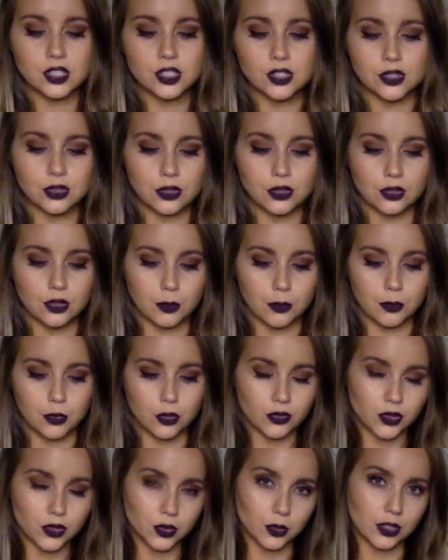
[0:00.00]
to
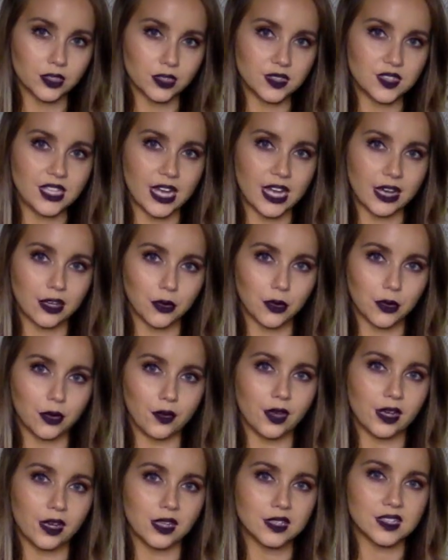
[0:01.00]
move towards decor
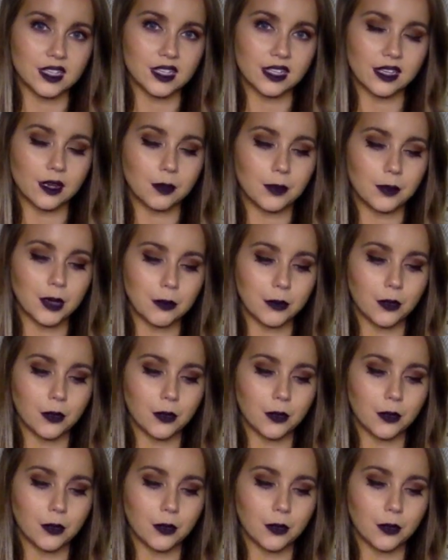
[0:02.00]
that is a little bit